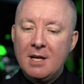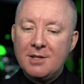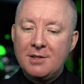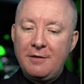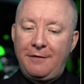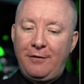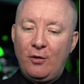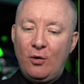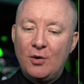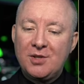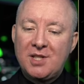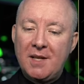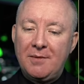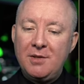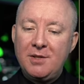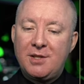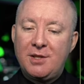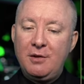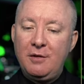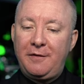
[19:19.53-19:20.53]
to
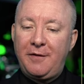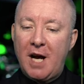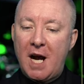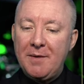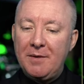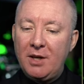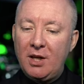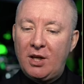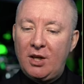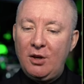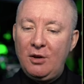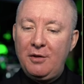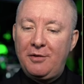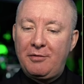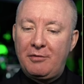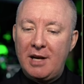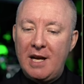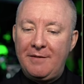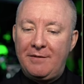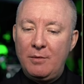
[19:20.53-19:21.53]
4,725 in
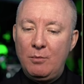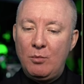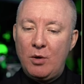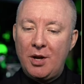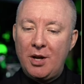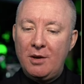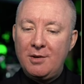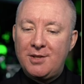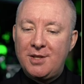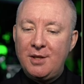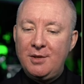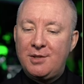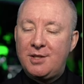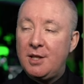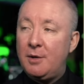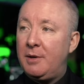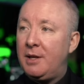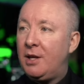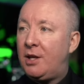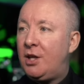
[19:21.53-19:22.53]
Q3 from
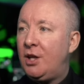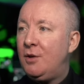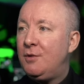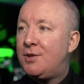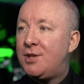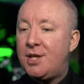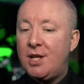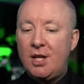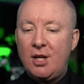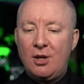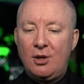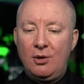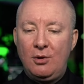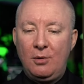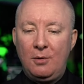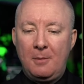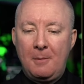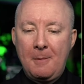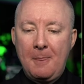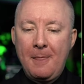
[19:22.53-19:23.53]
1,022 in
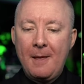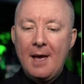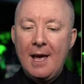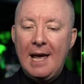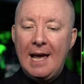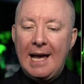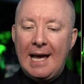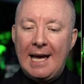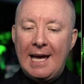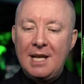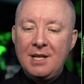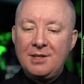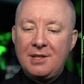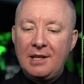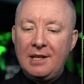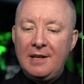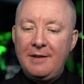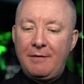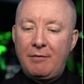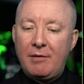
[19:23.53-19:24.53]
Q2, and
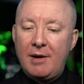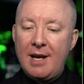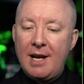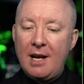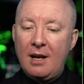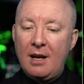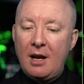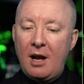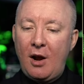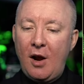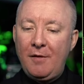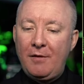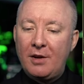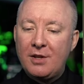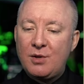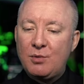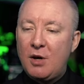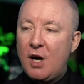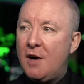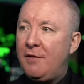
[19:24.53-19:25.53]
delivering over
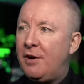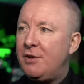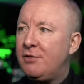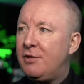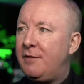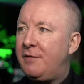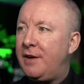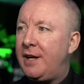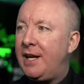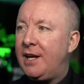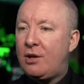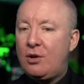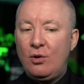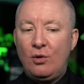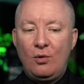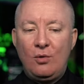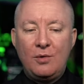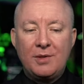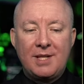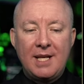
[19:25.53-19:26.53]
1,200
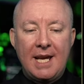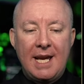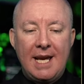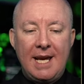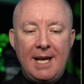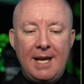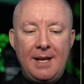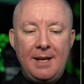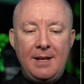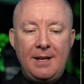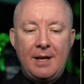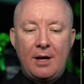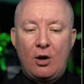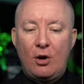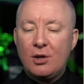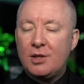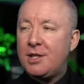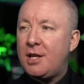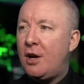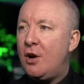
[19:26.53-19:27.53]
vehicles in
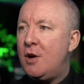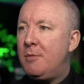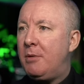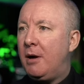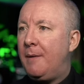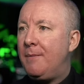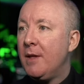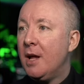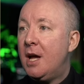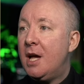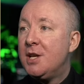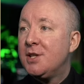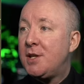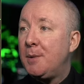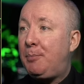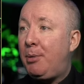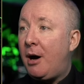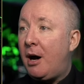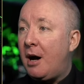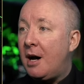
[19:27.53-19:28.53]
October,
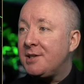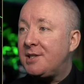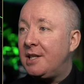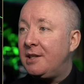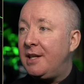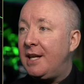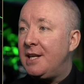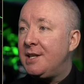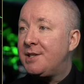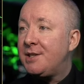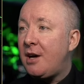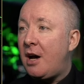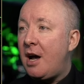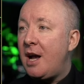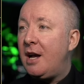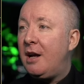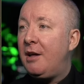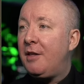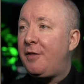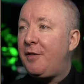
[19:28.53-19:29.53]
surpassing the
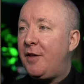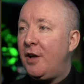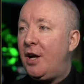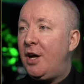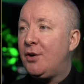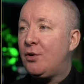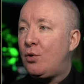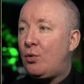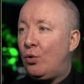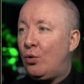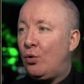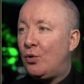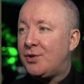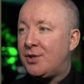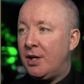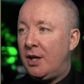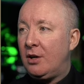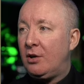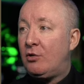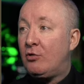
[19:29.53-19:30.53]
entire third
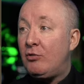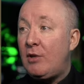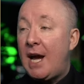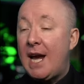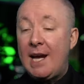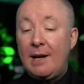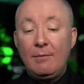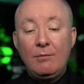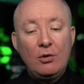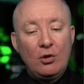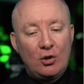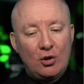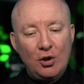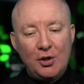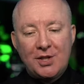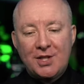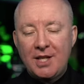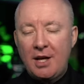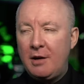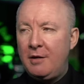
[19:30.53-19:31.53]
quarter. Great,
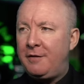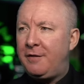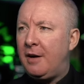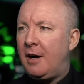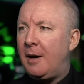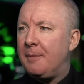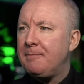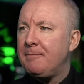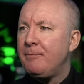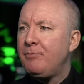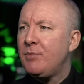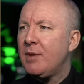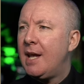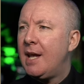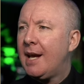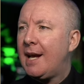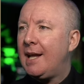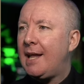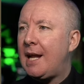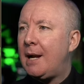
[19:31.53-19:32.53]
good so far.
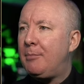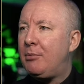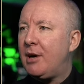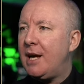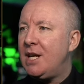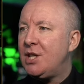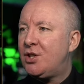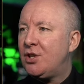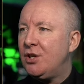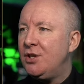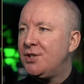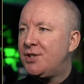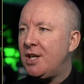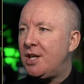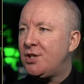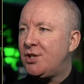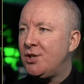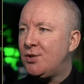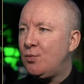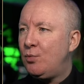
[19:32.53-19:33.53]
Collaboration
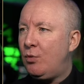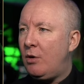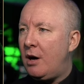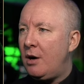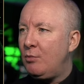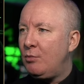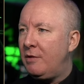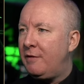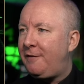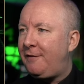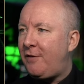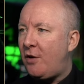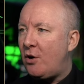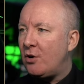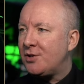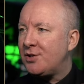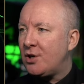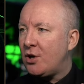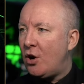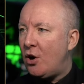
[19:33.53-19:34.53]
such as one with
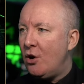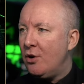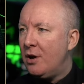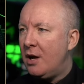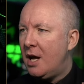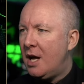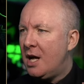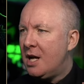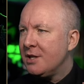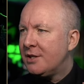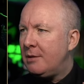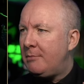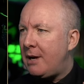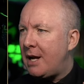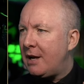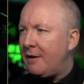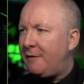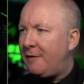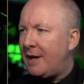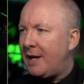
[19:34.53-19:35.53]
Foxconn to
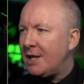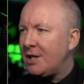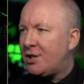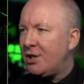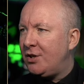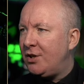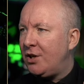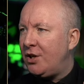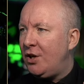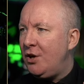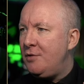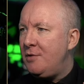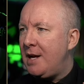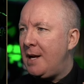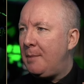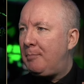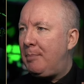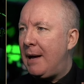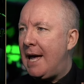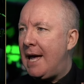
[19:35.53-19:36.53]
manufacture the
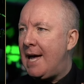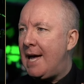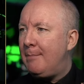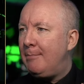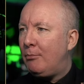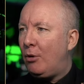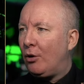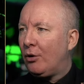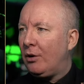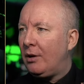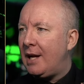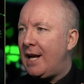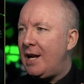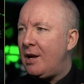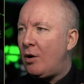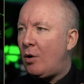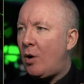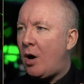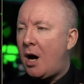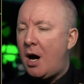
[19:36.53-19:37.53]
unique pair model in
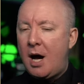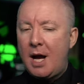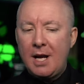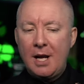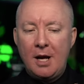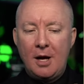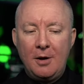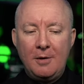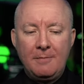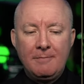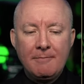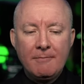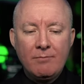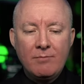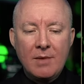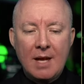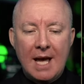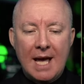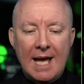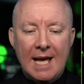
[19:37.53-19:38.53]
Ohio,
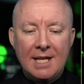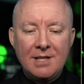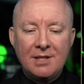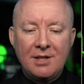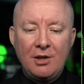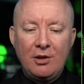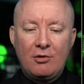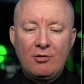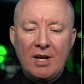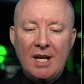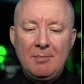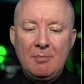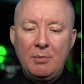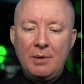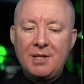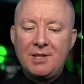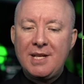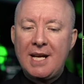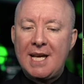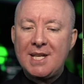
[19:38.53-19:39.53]
and an agreement
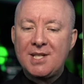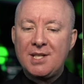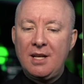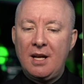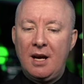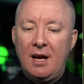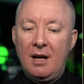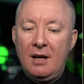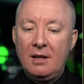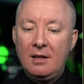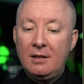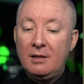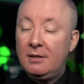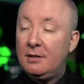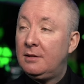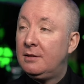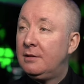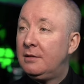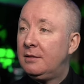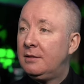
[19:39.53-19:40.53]
with Tesla
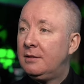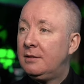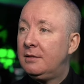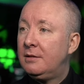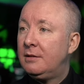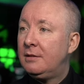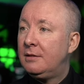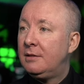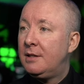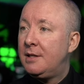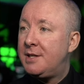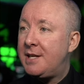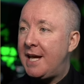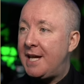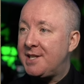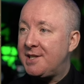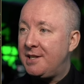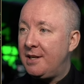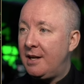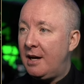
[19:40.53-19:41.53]

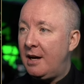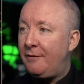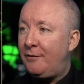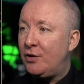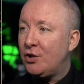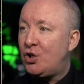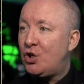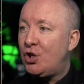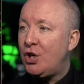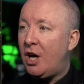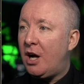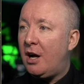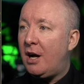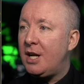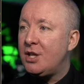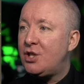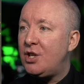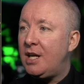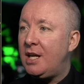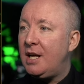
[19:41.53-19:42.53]
for
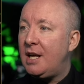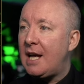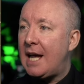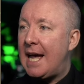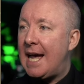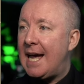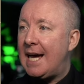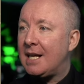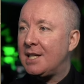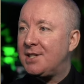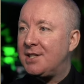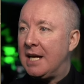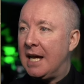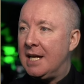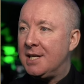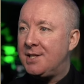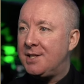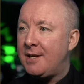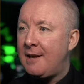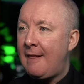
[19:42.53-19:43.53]
charging
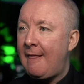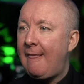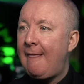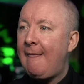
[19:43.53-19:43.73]
access.